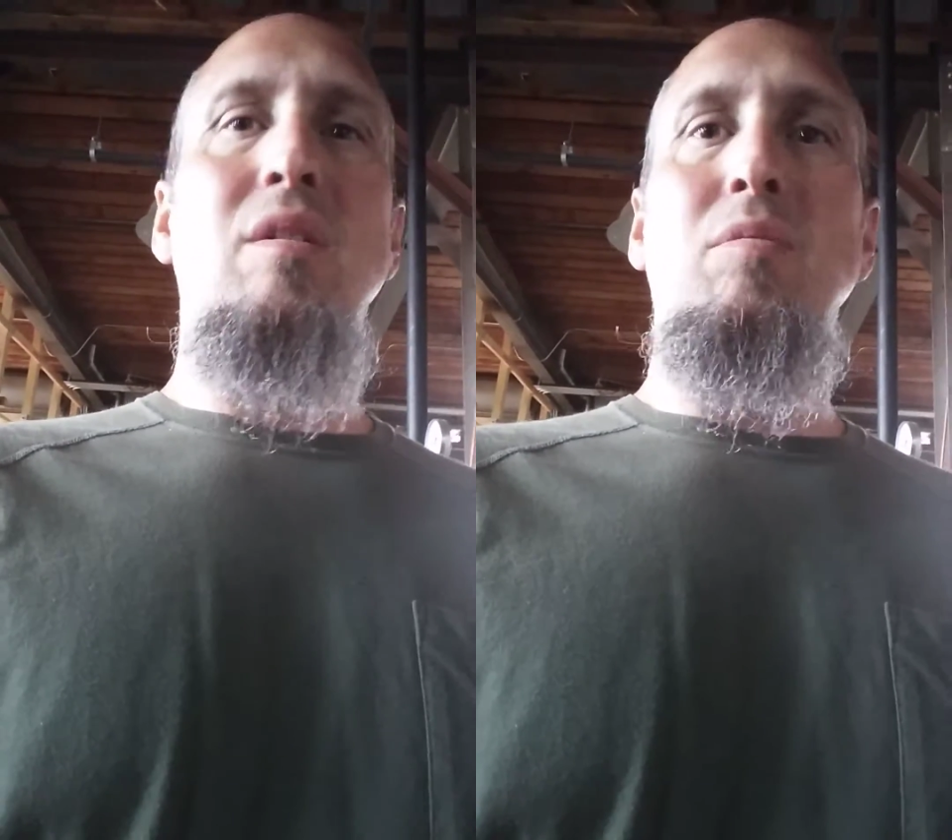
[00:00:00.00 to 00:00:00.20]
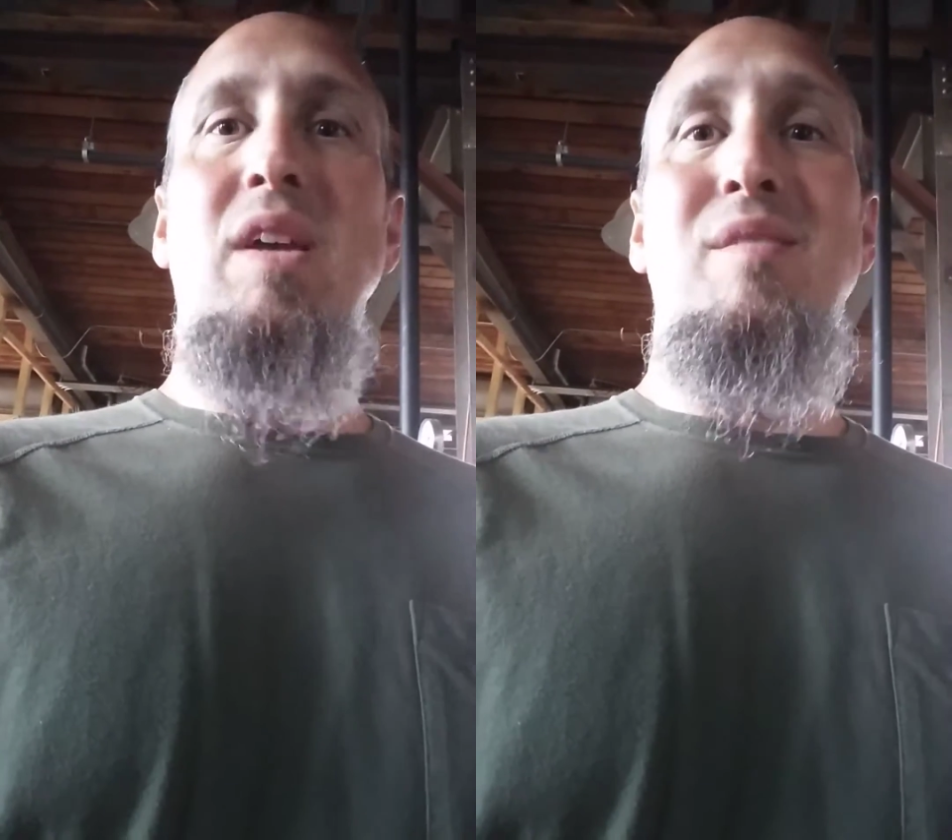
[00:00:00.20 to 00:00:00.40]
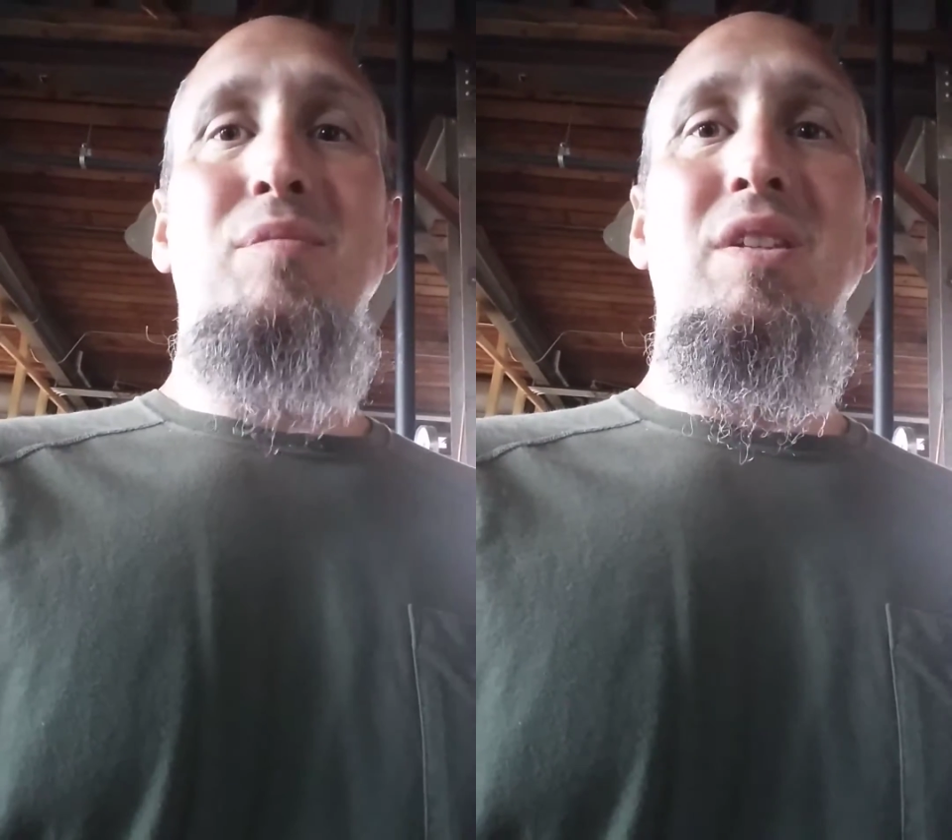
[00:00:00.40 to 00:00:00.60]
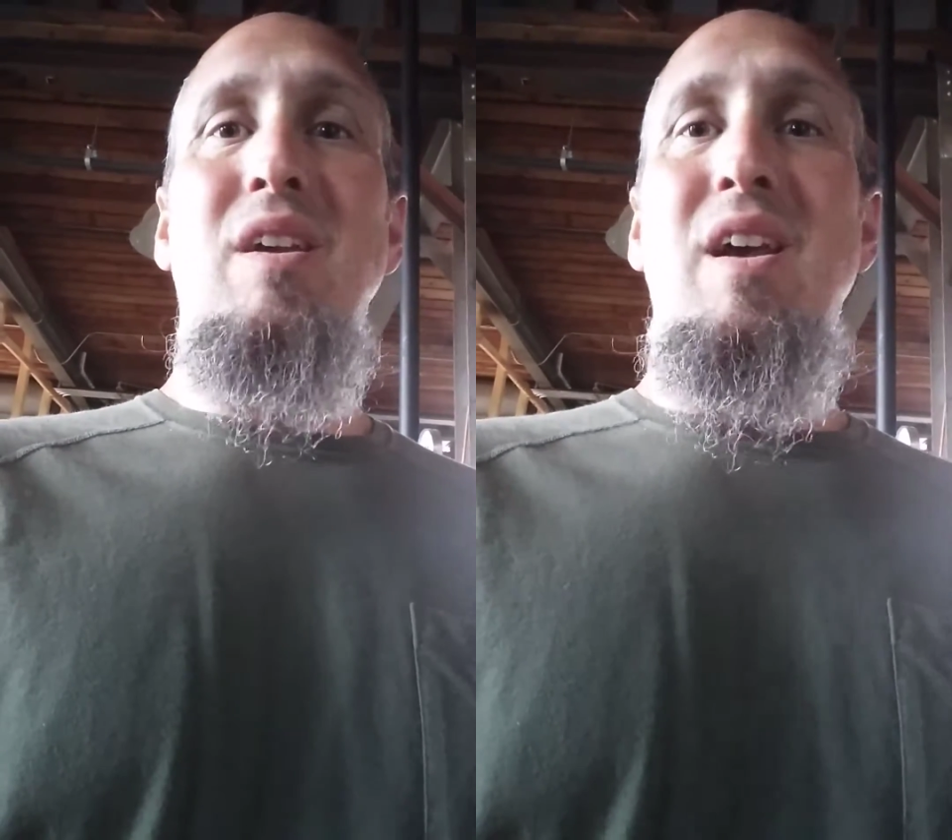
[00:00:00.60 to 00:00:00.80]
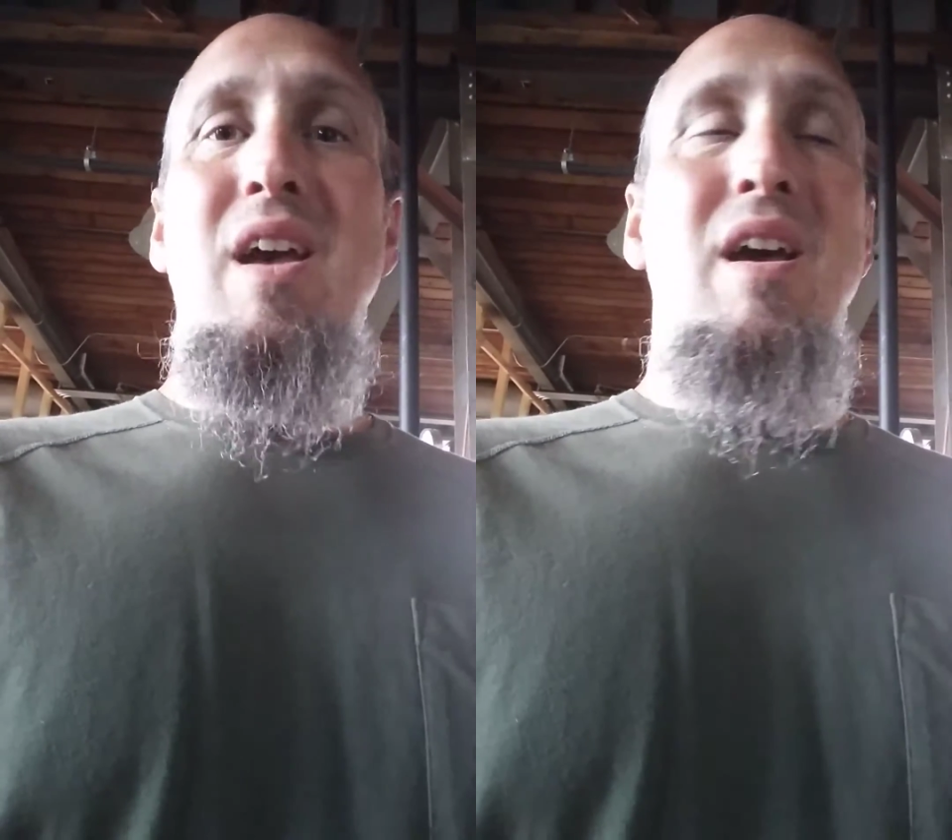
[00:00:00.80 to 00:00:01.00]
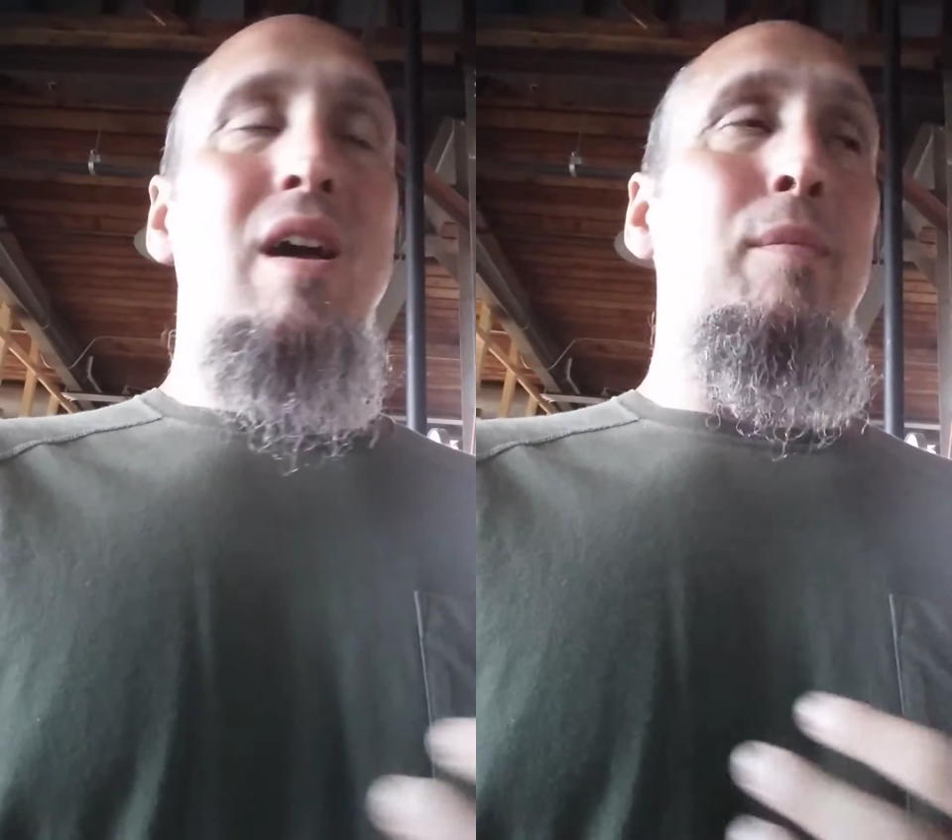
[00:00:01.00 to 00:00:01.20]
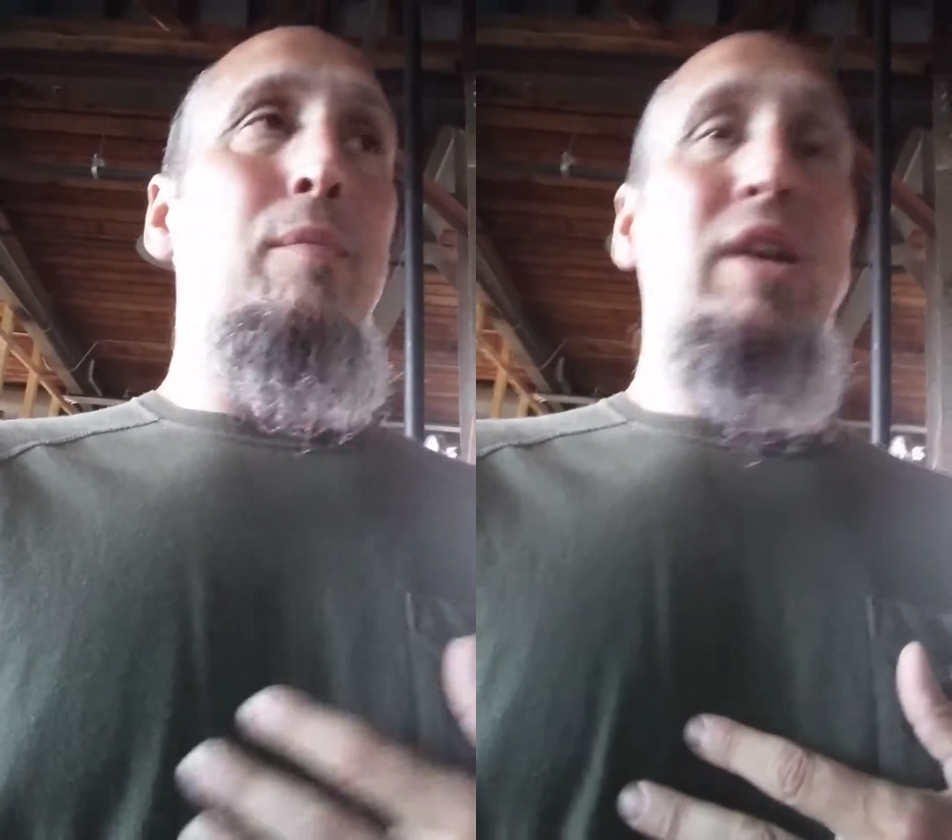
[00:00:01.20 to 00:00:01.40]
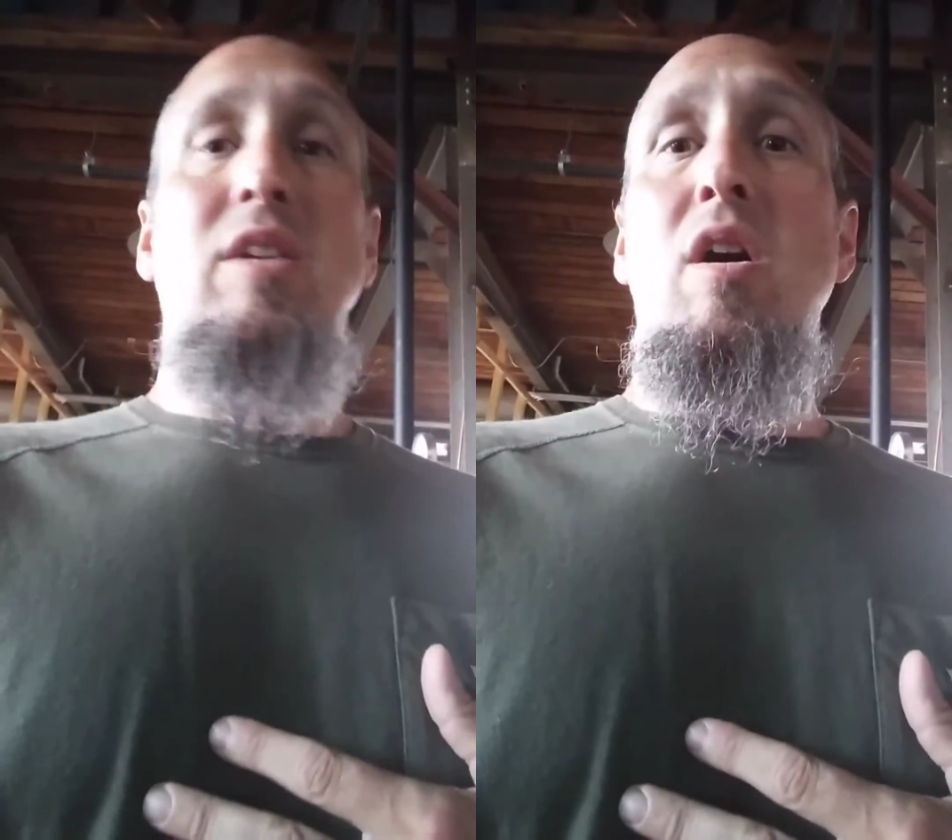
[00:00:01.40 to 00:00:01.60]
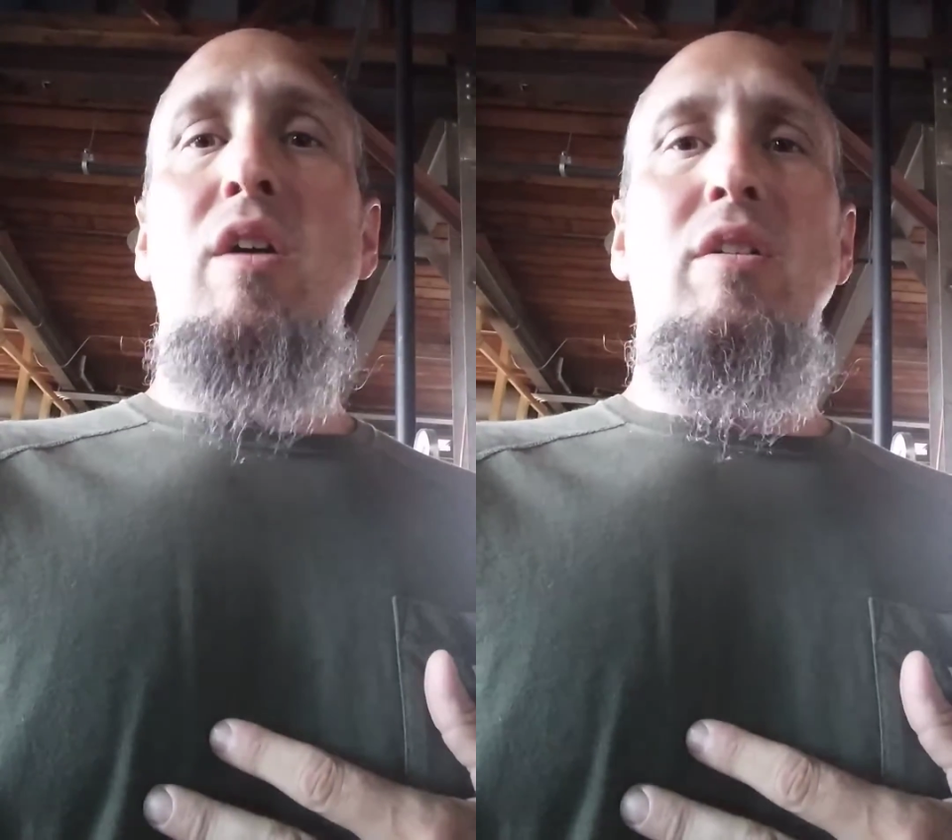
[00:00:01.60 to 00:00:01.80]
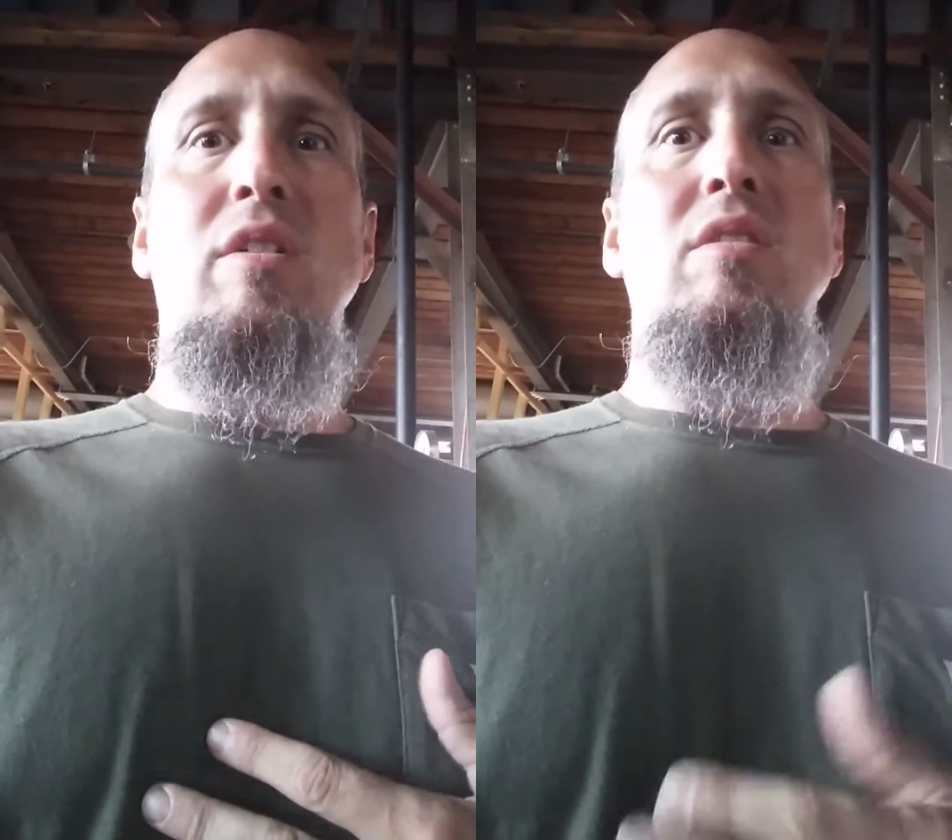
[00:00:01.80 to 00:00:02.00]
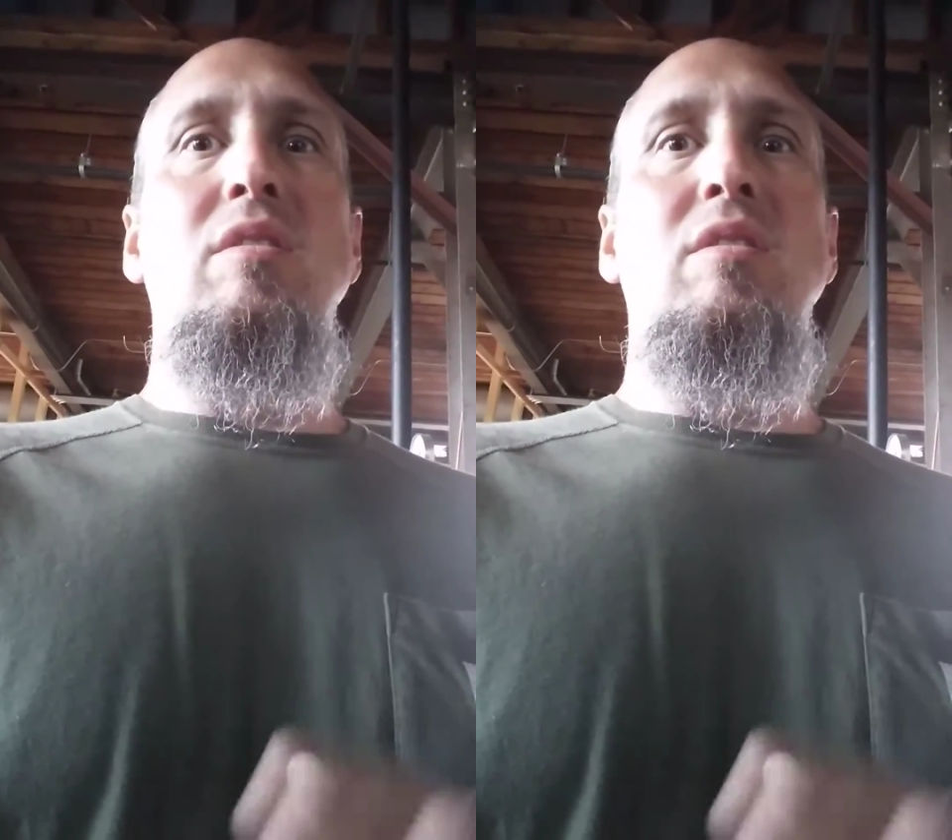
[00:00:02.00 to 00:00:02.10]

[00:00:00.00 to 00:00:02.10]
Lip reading: Sometimes, I mean, my daughters,